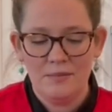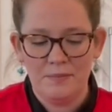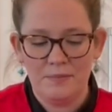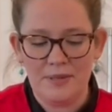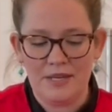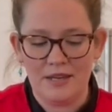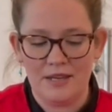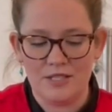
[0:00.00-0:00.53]

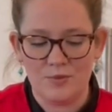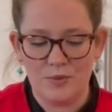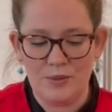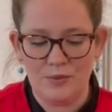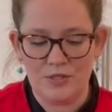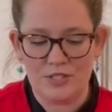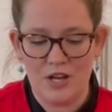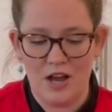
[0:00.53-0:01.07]
because we
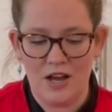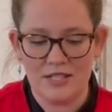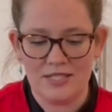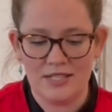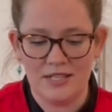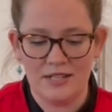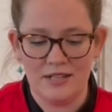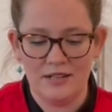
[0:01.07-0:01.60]
will toss
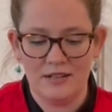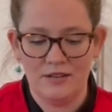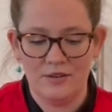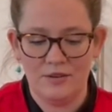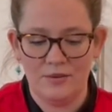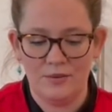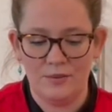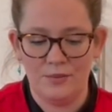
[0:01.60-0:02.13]
it
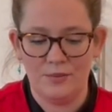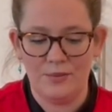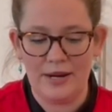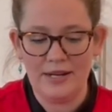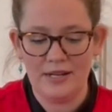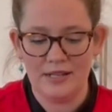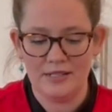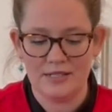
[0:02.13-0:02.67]

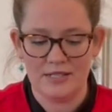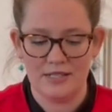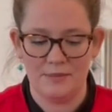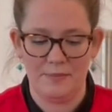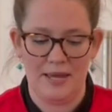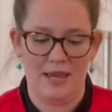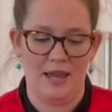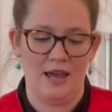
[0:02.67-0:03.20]
right into the
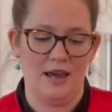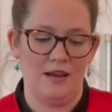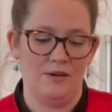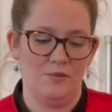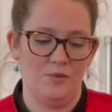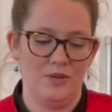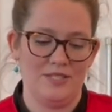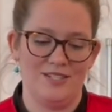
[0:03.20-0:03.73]

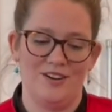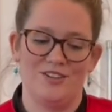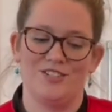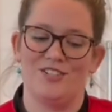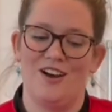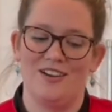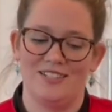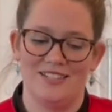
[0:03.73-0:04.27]
pan once our
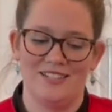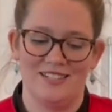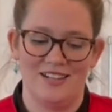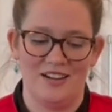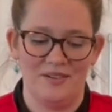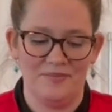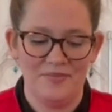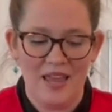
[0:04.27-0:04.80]
sauce is
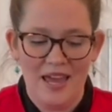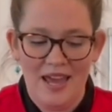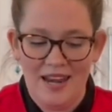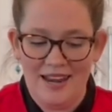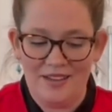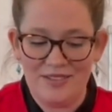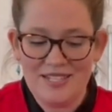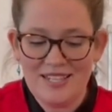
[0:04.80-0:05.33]
done.
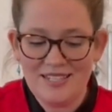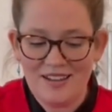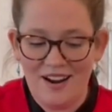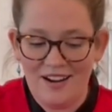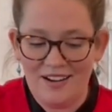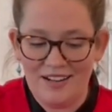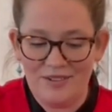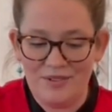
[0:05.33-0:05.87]
Now this is
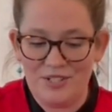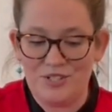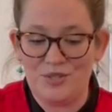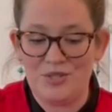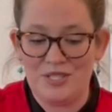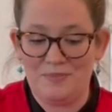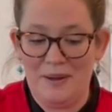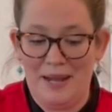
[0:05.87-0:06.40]
already
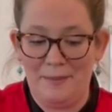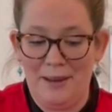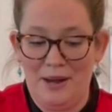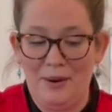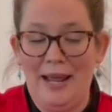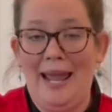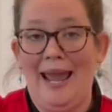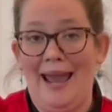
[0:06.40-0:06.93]
reduced by
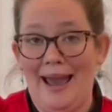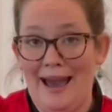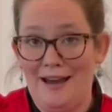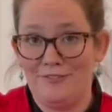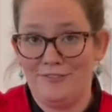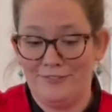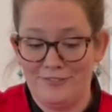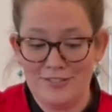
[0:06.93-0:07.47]
about half,
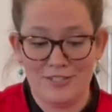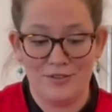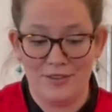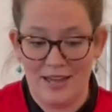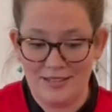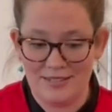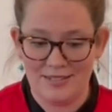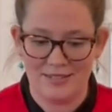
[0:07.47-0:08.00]
so
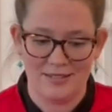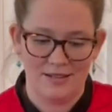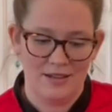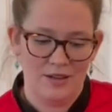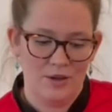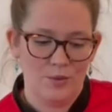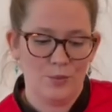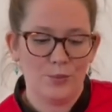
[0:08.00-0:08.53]
that's
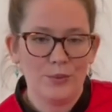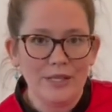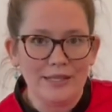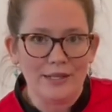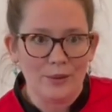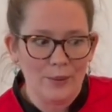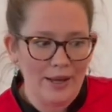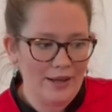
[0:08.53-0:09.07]

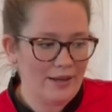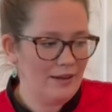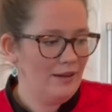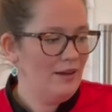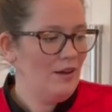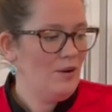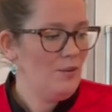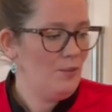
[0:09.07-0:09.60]
really quick.
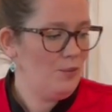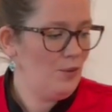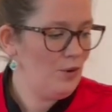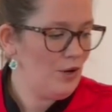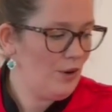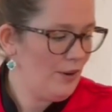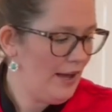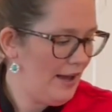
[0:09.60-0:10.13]
We'll
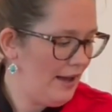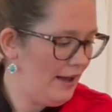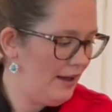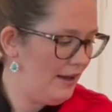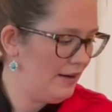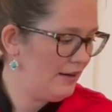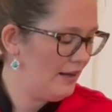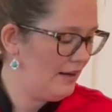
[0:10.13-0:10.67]
go
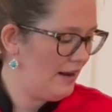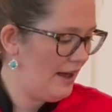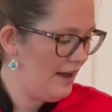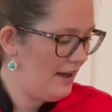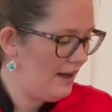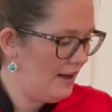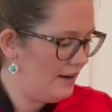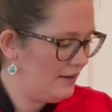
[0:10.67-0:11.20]
ahead and
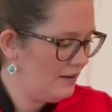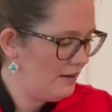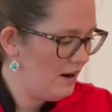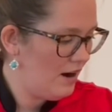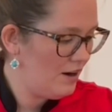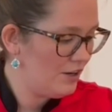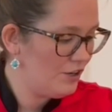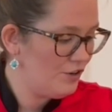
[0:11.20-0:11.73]
add
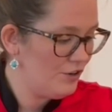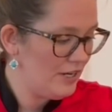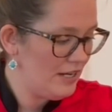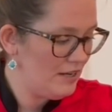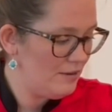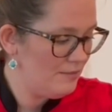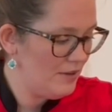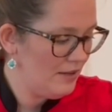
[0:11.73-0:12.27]
our
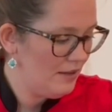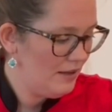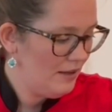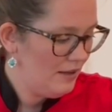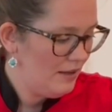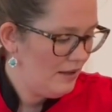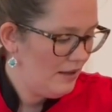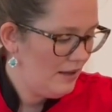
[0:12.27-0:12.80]
cream
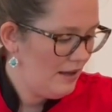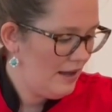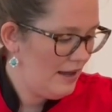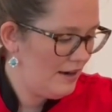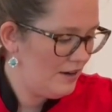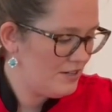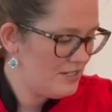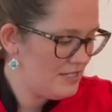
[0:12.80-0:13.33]

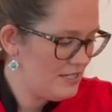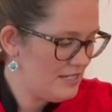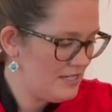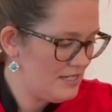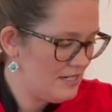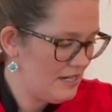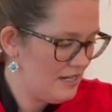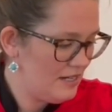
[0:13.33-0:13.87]
and our
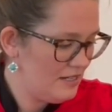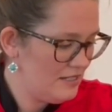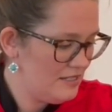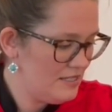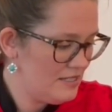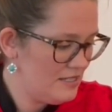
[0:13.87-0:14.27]
seasonings.